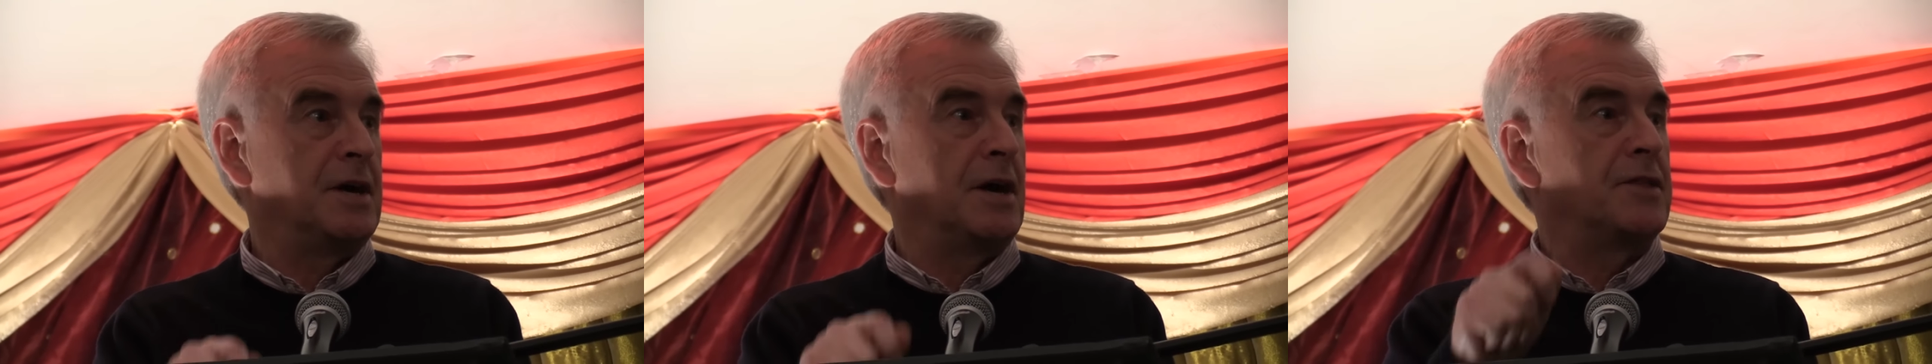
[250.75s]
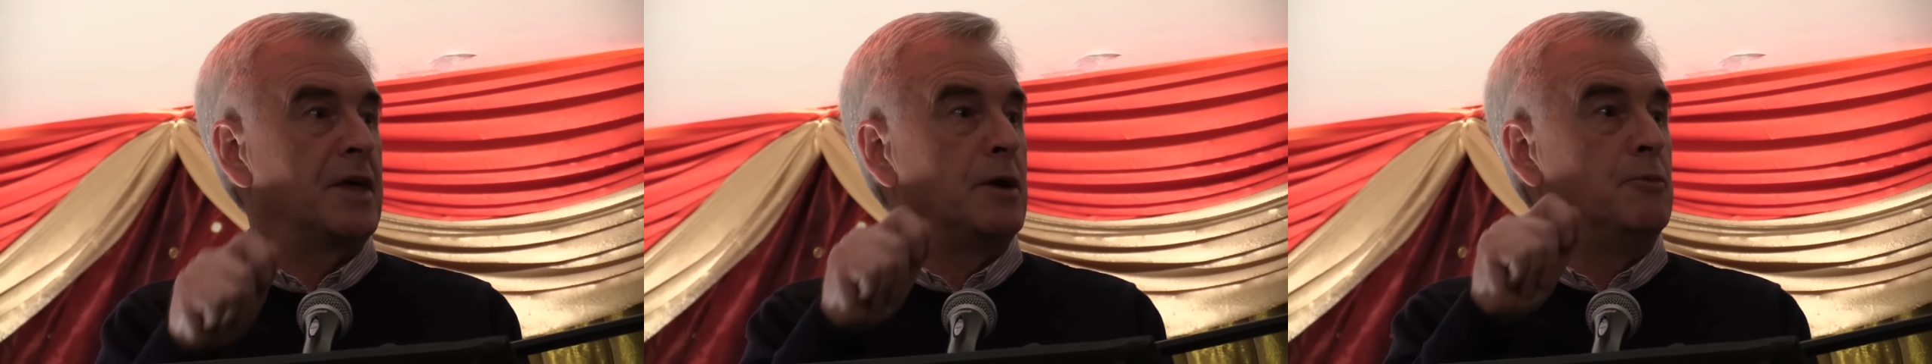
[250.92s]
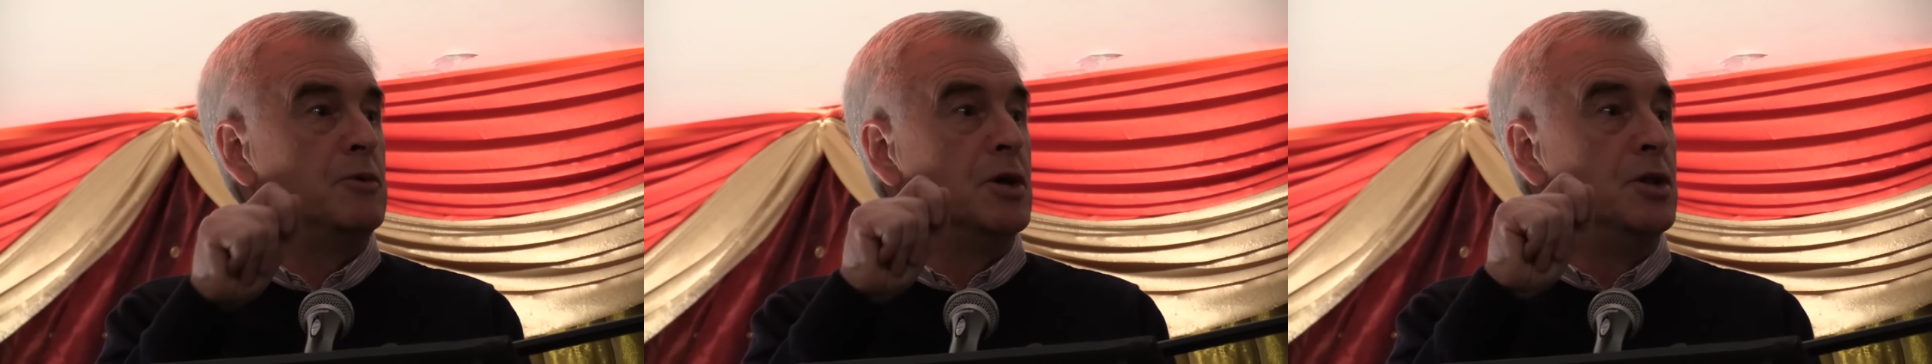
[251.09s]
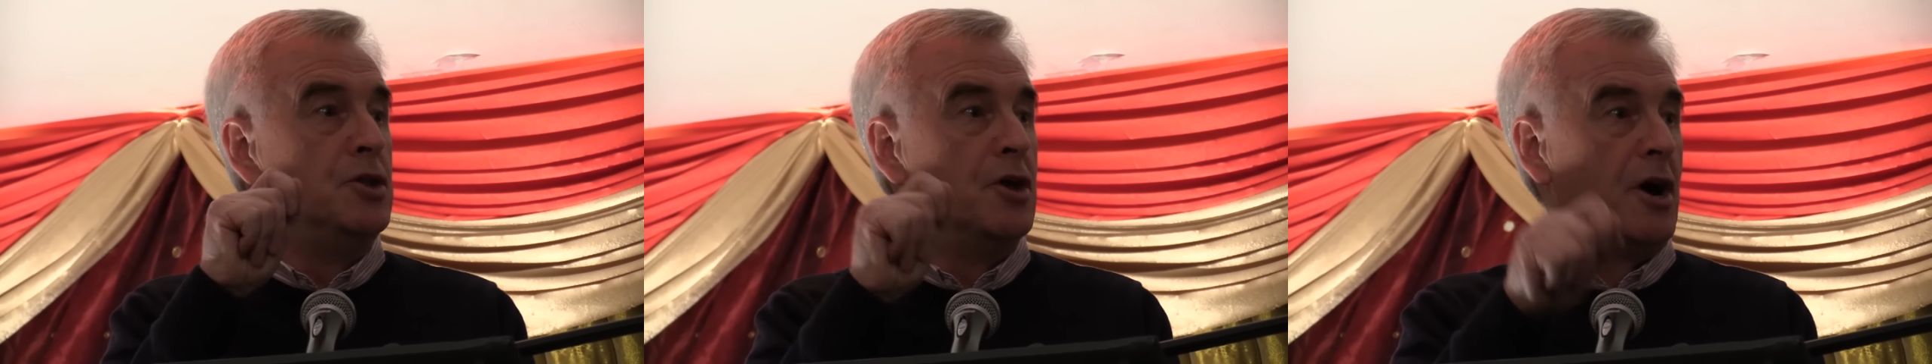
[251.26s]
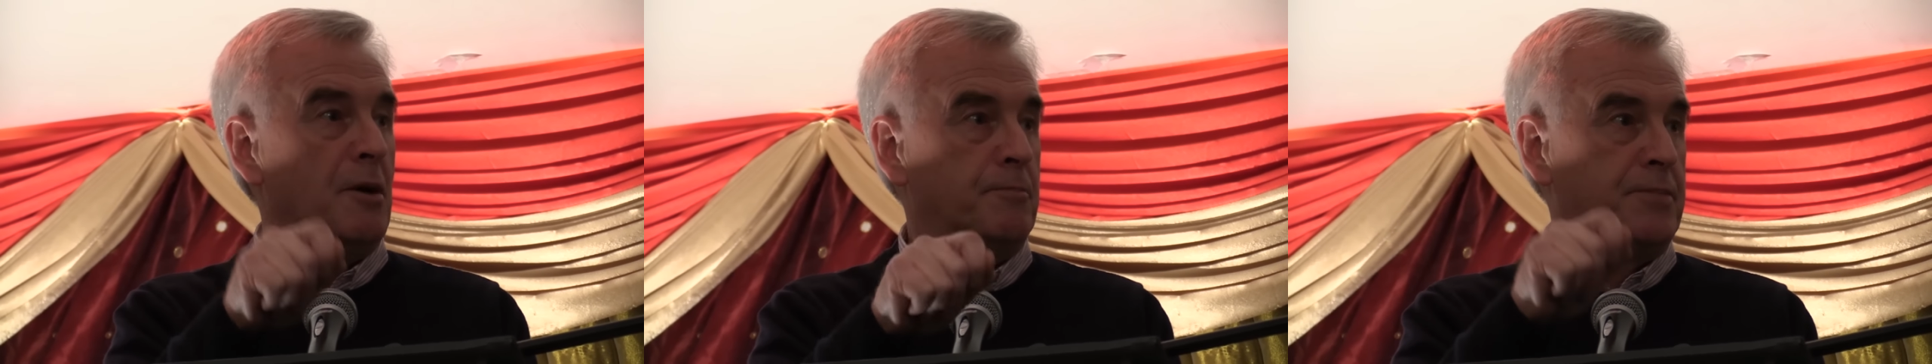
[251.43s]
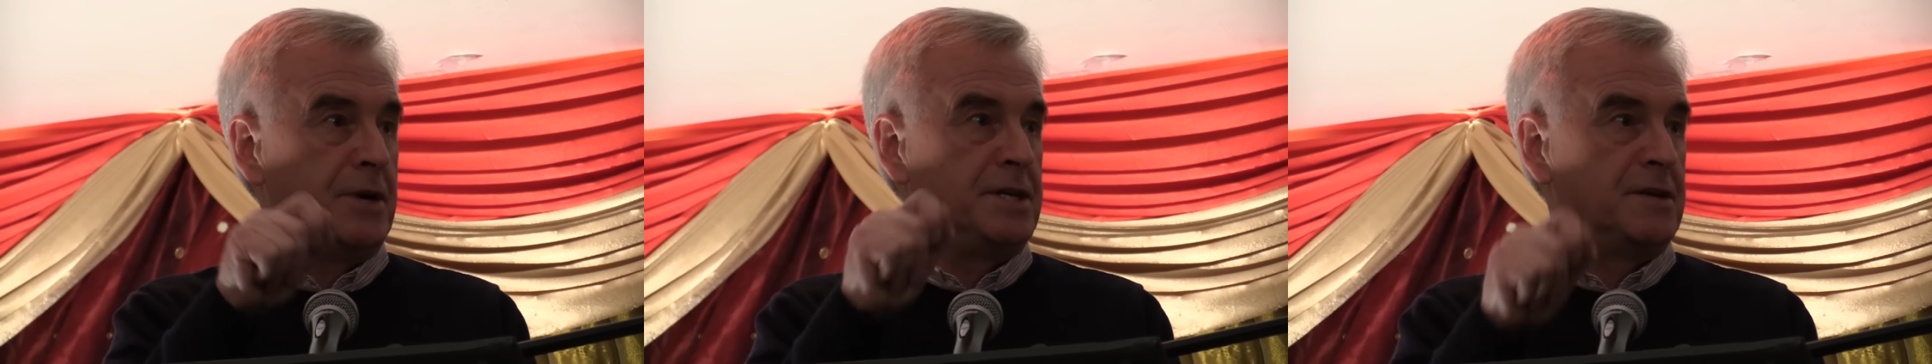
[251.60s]
that they will
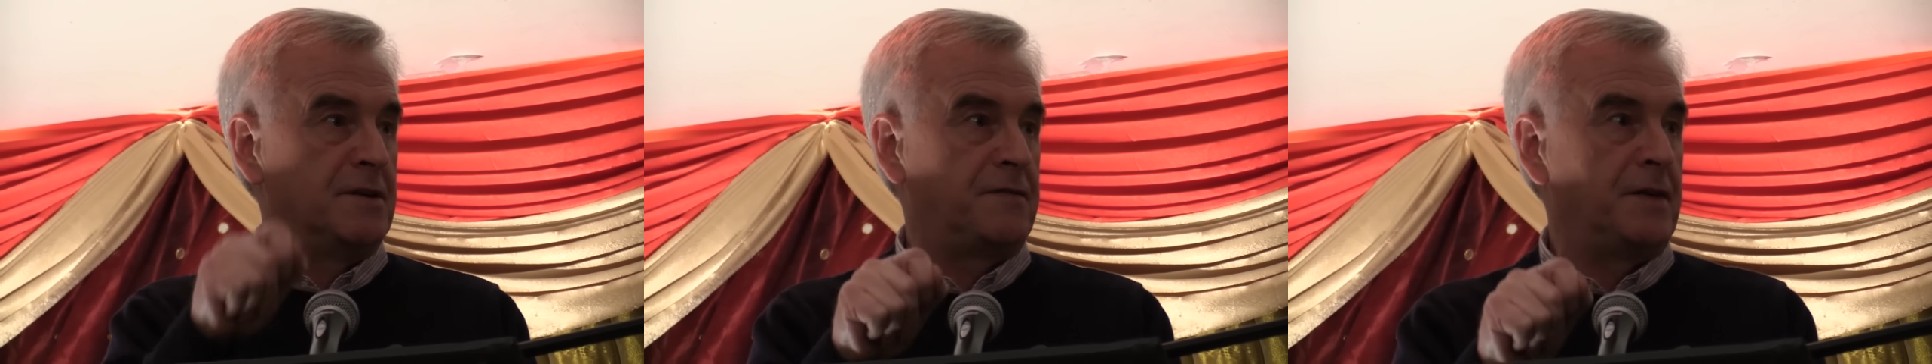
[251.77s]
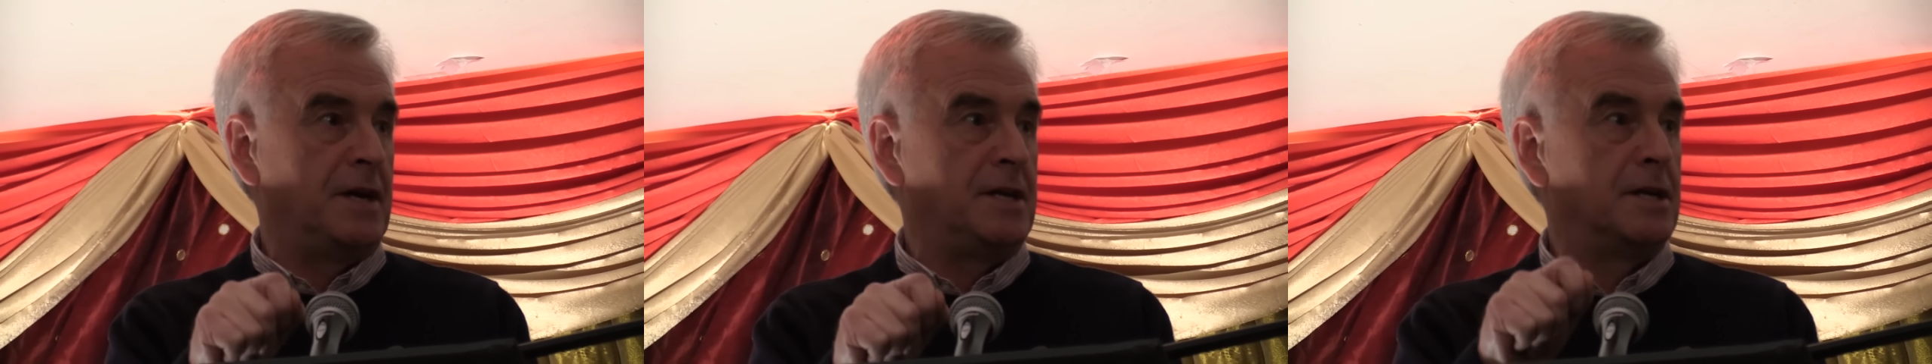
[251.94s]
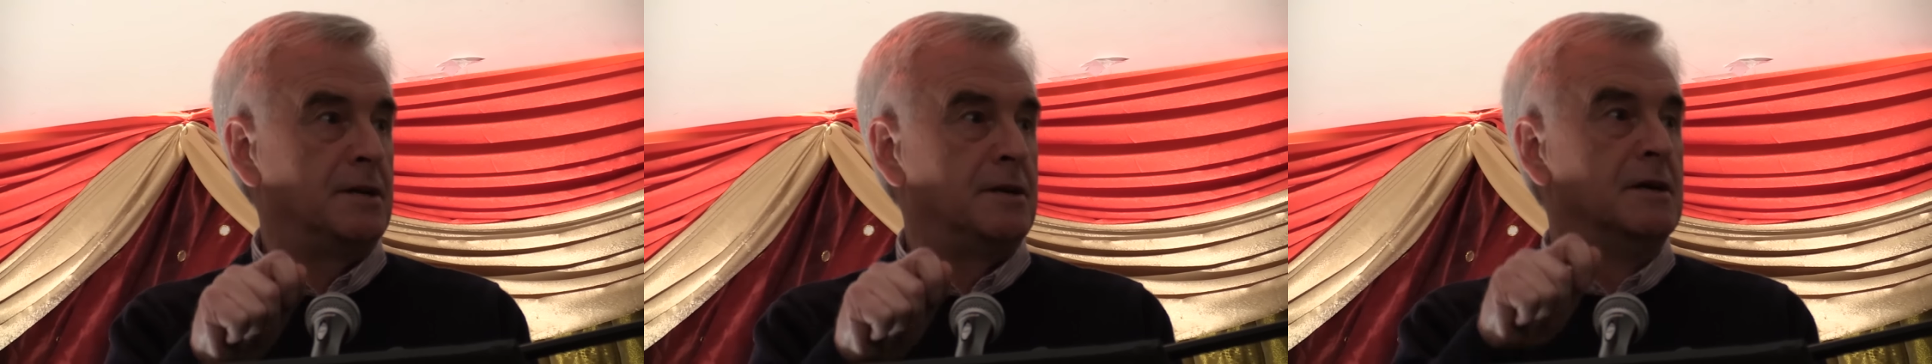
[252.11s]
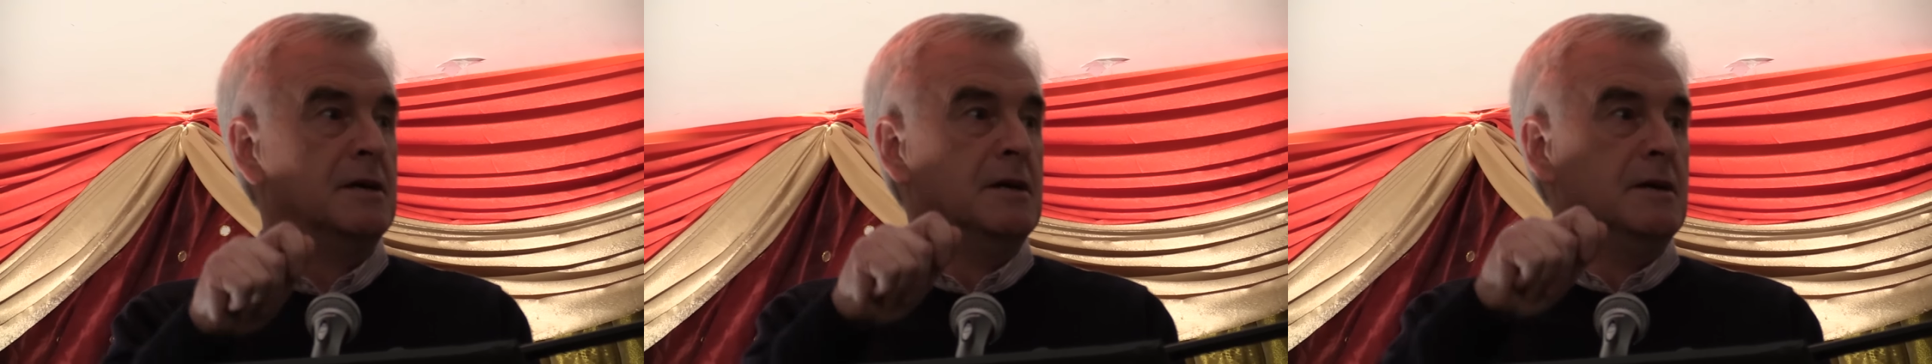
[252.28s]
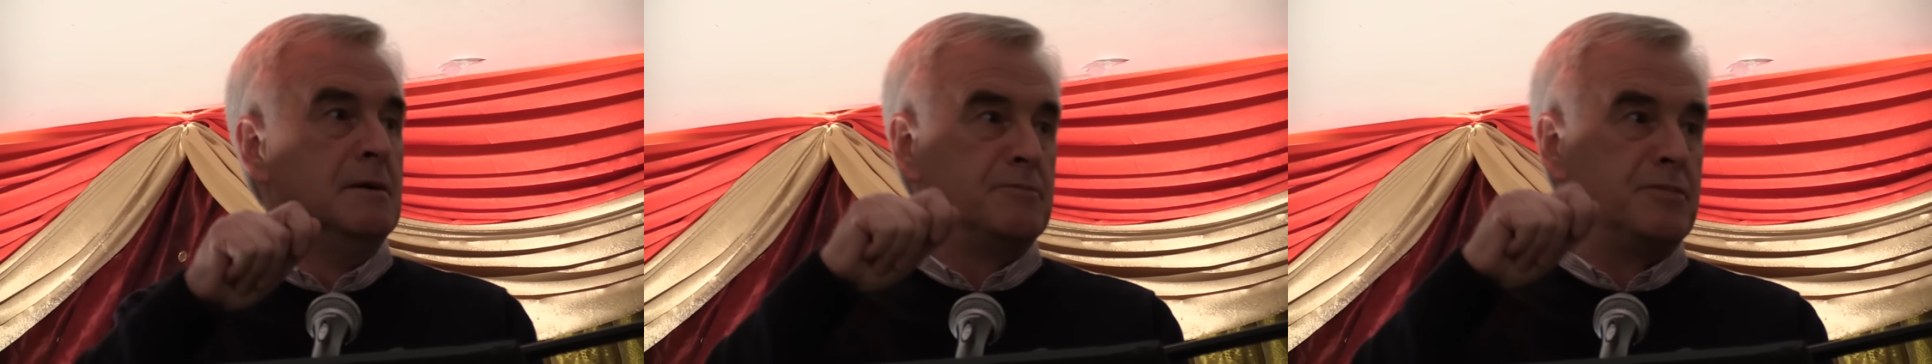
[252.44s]
not be defeated